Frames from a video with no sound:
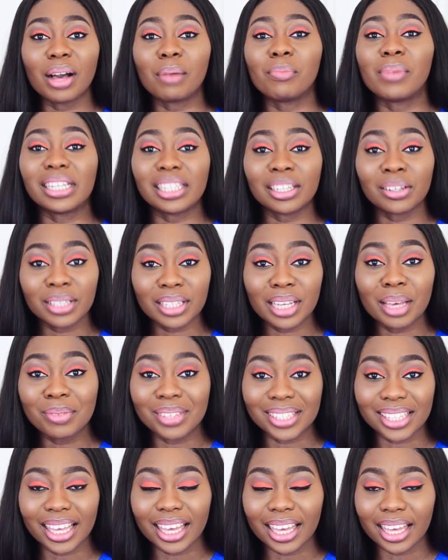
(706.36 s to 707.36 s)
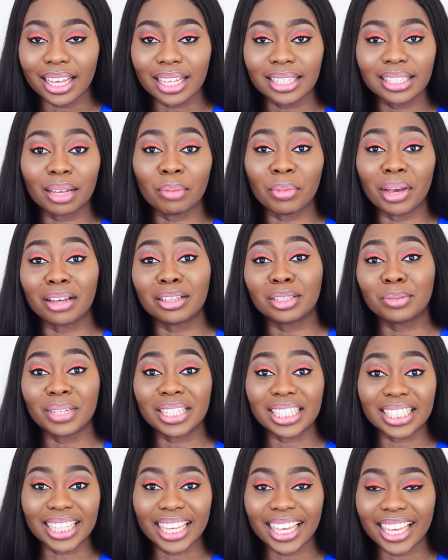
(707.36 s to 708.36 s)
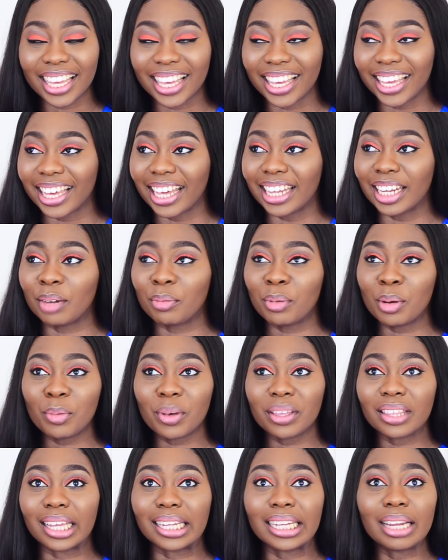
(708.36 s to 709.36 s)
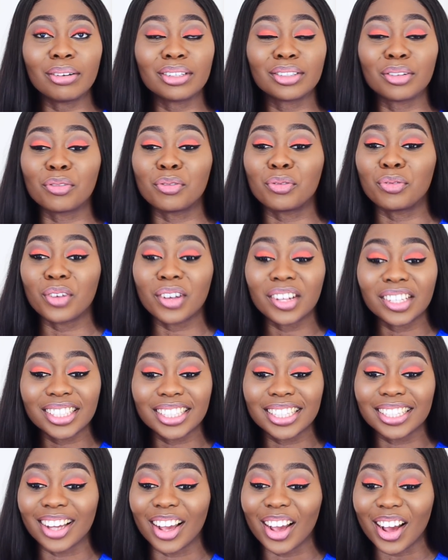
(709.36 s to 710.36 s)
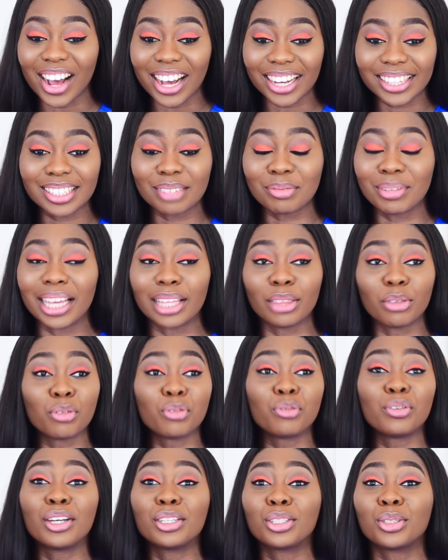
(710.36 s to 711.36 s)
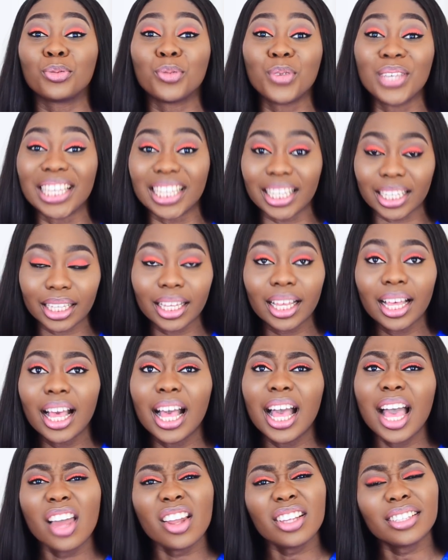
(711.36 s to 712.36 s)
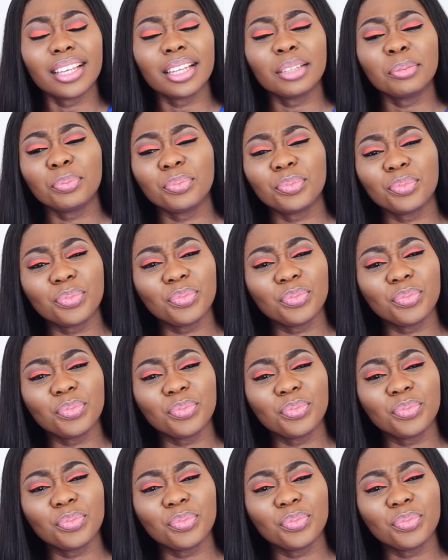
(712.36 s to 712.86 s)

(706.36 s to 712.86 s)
my genotype is AS and my husband is AA, and I remember that was the first thing I asked him, like the first week, and I said,